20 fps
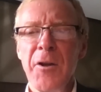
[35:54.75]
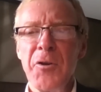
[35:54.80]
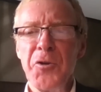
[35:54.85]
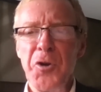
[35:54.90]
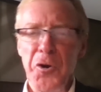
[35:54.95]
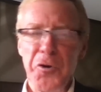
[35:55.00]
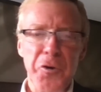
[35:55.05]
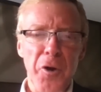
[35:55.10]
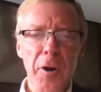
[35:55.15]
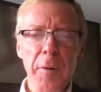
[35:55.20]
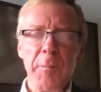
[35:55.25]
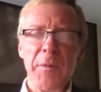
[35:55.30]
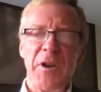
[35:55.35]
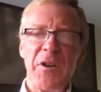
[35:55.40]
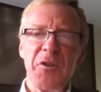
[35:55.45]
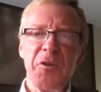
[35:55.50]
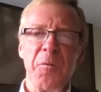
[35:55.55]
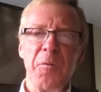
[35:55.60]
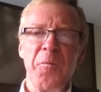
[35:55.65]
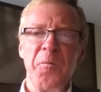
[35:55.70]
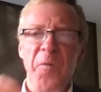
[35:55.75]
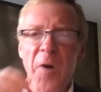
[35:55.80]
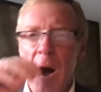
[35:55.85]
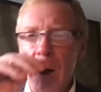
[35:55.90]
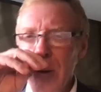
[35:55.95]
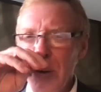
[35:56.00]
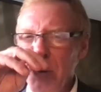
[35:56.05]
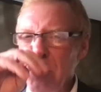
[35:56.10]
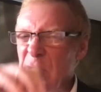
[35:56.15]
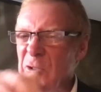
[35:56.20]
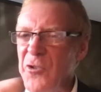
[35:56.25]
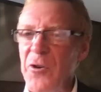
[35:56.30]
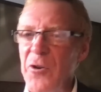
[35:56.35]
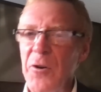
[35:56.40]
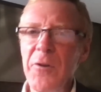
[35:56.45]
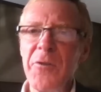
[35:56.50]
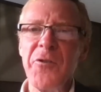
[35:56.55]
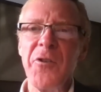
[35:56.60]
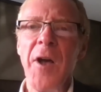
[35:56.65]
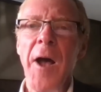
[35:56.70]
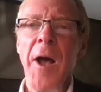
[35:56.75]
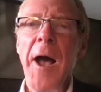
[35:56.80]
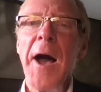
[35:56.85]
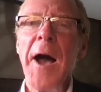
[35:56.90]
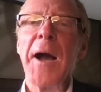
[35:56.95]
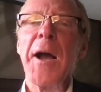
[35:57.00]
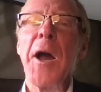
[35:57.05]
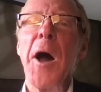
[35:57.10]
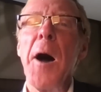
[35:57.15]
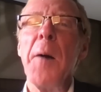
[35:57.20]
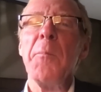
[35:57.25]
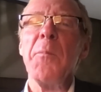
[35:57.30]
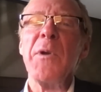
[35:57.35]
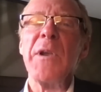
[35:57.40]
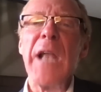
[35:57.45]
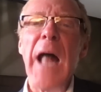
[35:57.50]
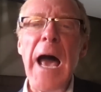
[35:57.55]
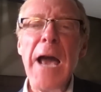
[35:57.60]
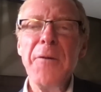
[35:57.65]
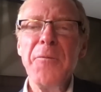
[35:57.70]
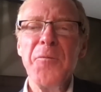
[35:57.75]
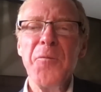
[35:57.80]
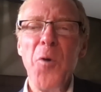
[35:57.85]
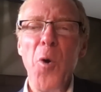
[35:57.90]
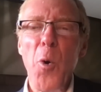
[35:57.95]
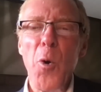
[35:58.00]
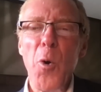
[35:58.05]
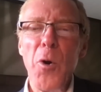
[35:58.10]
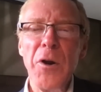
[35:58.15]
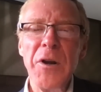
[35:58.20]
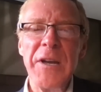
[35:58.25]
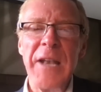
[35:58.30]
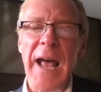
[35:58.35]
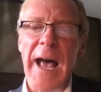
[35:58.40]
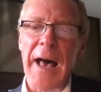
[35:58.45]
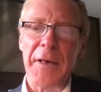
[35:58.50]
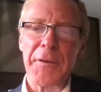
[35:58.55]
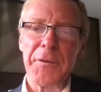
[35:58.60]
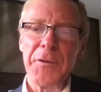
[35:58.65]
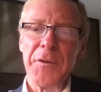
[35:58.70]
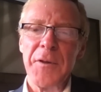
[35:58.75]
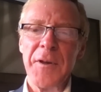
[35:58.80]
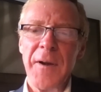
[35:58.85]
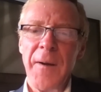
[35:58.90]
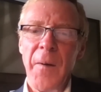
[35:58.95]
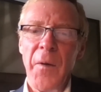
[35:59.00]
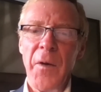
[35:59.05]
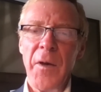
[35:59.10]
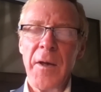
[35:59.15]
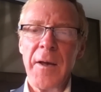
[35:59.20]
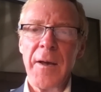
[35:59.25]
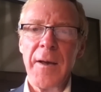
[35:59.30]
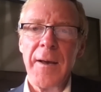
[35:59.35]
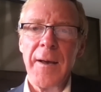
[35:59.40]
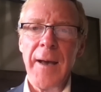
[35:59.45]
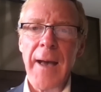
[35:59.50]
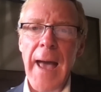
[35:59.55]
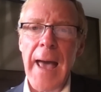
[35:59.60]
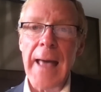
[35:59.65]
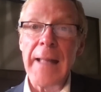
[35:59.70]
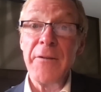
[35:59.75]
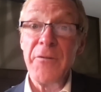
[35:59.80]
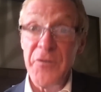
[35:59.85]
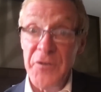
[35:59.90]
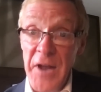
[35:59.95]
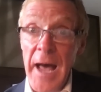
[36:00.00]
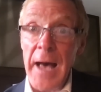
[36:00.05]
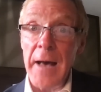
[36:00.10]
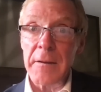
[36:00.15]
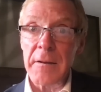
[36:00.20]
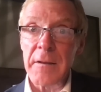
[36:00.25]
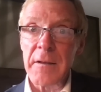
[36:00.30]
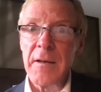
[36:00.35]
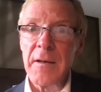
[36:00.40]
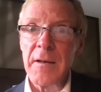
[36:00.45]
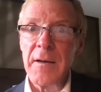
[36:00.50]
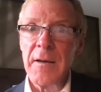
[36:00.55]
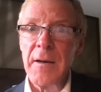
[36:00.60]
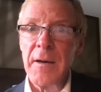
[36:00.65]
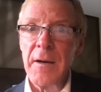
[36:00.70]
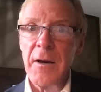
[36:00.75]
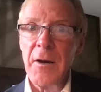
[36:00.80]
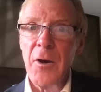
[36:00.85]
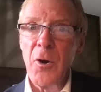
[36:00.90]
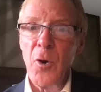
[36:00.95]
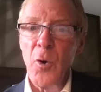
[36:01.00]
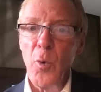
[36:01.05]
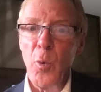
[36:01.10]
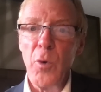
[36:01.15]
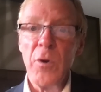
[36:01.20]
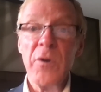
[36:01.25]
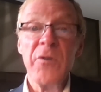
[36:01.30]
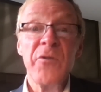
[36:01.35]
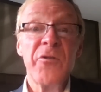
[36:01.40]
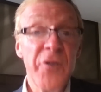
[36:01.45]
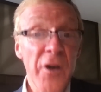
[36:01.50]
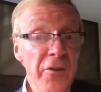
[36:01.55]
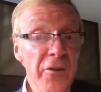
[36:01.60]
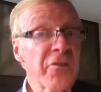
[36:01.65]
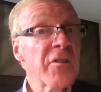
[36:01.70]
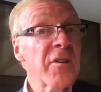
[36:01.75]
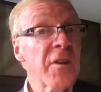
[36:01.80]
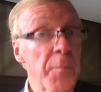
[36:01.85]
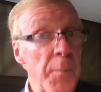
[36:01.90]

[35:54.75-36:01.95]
determined to follow the church come life or death. And death would just